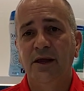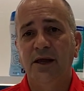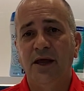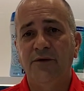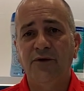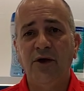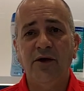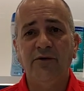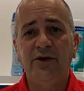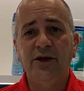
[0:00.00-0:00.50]

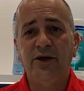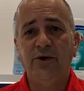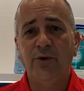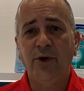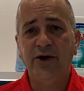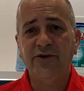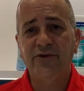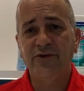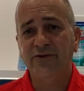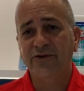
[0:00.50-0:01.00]
If you have any
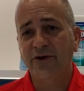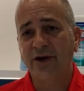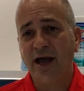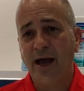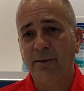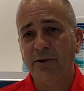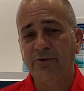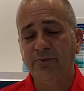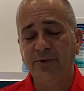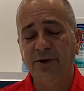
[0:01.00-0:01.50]
questions or
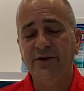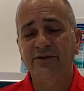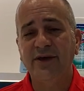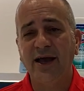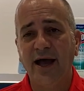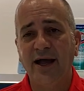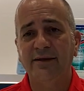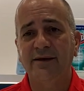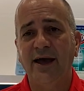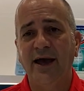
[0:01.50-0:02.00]
comments, please
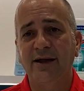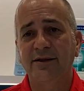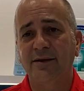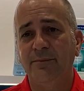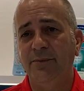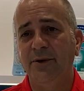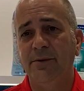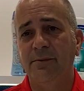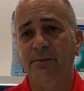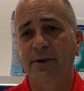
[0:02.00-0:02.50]
contact the
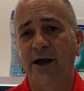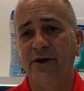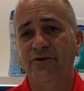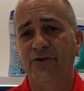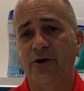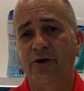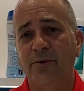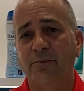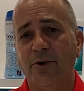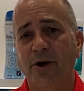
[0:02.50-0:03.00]
PMMI
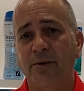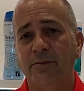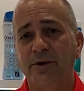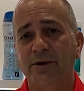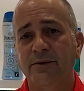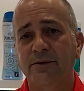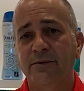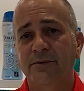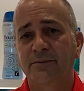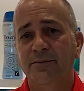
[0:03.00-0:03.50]
Show Department.